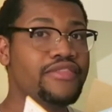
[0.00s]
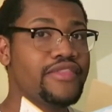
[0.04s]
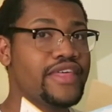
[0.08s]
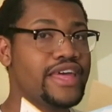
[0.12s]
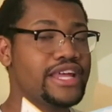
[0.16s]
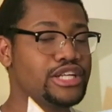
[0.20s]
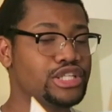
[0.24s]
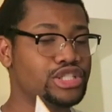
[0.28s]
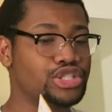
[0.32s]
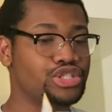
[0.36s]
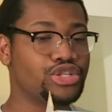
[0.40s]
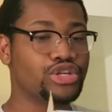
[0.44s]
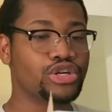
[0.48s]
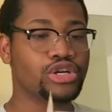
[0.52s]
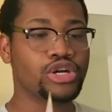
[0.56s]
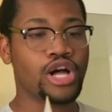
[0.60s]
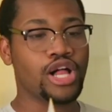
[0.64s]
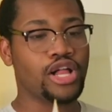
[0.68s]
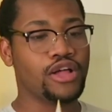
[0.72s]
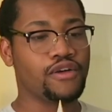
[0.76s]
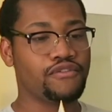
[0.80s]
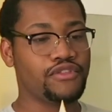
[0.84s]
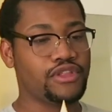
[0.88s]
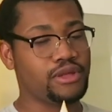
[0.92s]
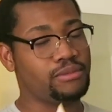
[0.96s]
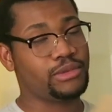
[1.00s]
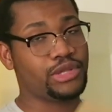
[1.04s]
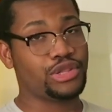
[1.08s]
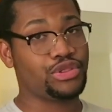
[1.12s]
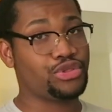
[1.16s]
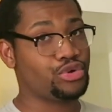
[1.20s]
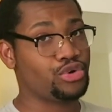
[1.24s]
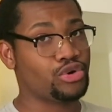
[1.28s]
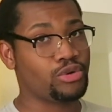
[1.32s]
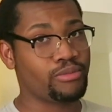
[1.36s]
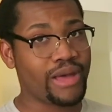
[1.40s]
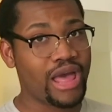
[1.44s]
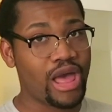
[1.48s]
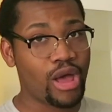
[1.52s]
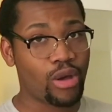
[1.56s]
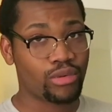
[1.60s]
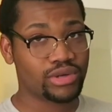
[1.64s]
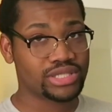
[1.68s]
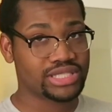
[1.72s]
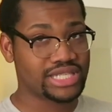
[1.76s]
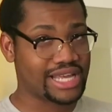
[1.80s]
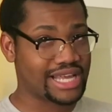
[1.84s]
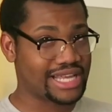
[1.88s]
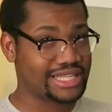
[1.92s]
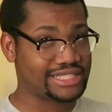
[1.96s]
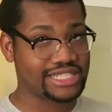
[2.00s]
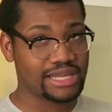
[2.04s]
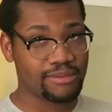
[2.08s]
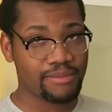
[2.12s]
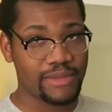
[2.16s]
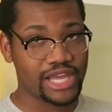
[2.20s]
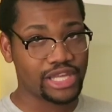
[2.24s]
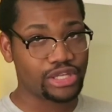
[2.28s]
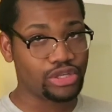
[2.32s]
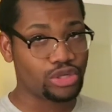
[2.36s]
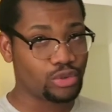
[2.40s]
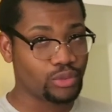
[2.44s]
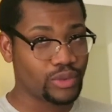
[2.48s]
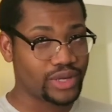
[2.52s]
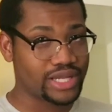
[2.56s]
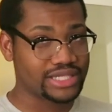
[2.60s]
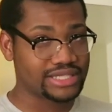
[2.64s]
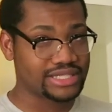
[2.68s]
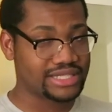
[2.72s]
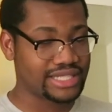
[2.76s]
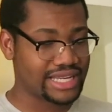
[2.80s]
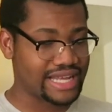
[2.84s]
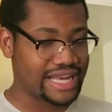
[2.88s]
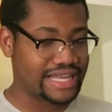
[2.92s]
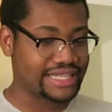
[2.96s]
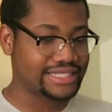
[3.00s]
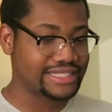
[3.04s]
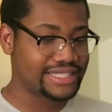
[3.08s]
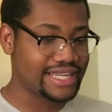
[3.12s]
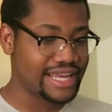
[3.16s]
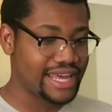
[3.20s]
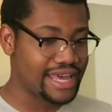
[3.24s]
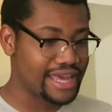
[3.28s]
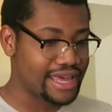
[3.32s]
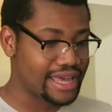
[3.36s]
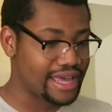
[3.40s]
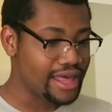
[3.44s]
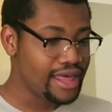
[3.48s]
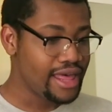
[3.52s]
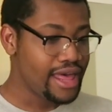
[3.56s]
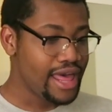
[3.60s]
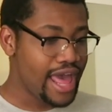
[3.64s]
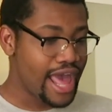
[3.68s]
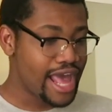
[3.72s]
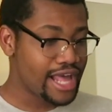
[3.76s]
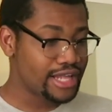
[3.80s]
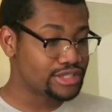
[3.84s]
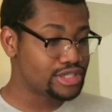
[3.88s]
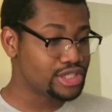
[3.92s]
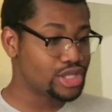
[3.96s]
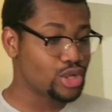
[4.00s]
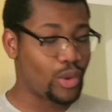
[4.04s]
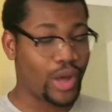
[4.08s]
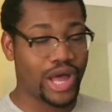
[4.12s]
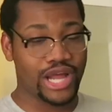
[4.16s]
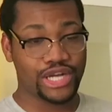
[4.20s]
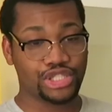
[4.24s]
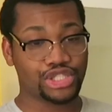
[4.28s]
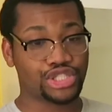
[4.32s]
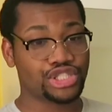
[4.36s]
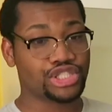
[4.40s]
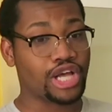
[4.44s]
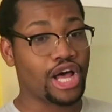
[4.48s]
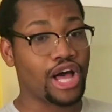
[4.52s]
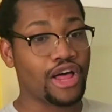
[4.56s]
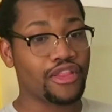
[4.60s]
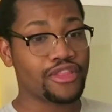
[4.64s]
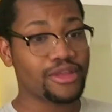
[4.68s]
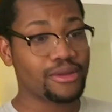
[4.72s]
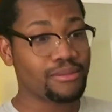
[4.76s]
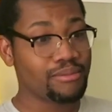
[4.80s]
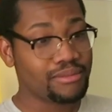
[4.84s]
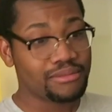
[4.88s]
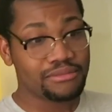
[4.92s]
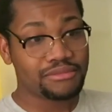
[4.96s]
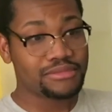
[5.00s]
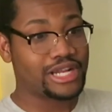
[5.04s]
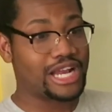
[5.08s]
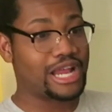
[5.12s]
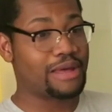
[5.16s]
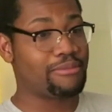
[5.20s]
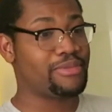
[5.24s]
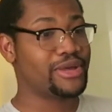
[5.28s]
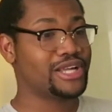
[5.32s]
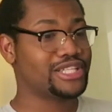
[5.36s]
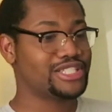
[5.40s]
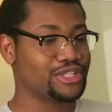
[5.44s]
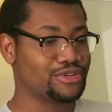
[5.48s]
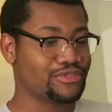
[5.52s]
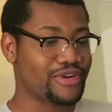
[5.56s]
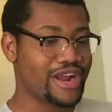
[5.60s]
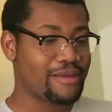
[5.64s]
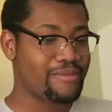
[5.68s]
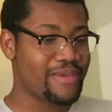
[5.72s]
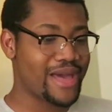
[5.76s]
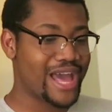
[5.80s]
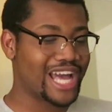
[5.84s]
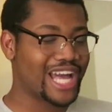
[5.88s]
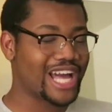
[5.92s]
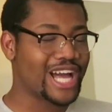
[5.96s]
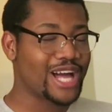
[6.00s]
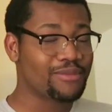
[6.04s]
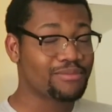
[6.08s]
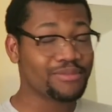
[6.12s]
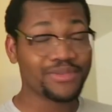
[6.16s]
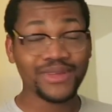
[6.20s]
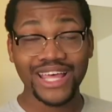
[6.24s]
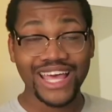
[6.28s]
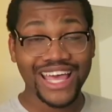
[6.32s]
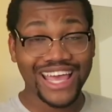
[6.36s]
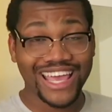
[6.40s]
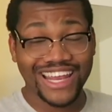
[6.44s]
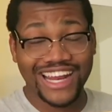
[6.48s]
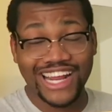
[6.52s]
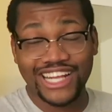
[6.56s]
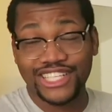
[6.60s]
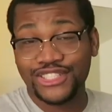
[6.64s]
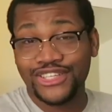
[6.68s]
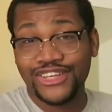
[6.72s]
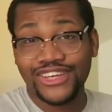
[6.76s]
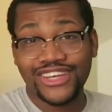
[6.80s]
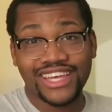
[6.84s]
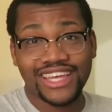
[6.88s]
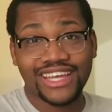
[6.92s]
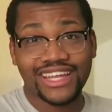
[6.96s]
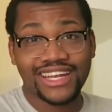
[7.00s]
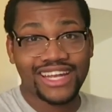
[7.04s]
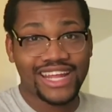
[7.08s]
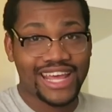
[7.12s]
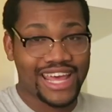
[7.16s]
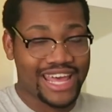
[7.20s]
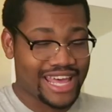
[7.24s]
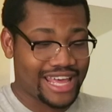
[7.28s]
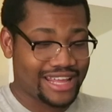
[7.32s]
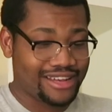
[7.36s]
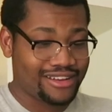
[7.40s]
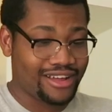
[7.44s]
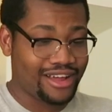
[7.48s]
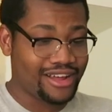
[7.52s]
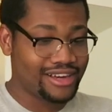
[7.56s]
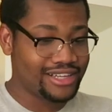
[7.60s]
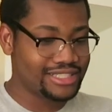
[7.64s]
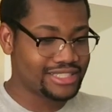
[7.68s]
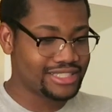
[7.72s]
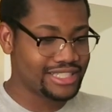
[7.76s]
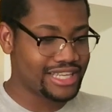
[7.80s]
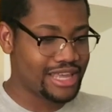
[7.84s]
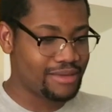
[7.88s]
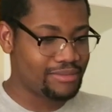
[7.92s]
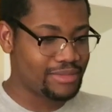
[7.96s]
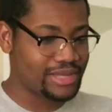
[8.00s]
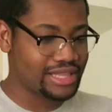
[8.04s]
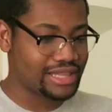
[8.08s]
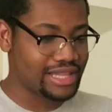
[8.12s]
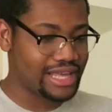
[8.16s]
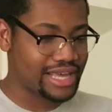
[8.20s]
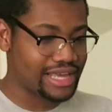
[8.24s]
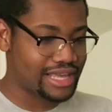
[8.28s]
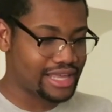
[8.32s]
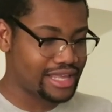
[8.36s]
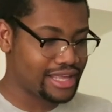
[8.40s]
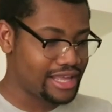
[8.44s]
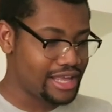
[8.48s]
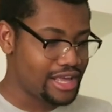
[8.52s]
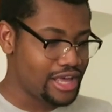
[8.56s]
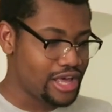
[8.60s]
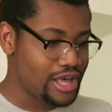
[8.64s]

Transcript: They just took all of them and threw them out, because I guess they make new ones the next day. And so I just saw them, and I picked it right back up, and I took it. And honestly, I mean, like,